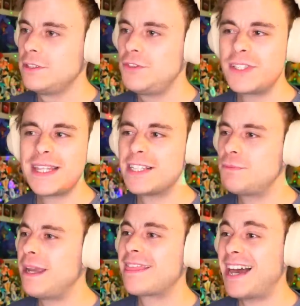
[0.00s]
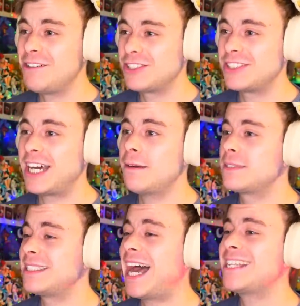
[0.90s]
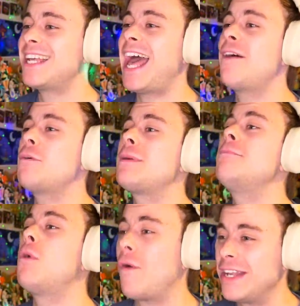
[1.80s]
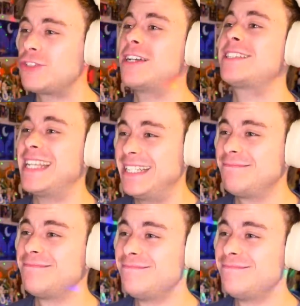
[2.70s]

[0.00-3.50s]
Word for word: You said that to me a thousand times, and has it ever been more interesting?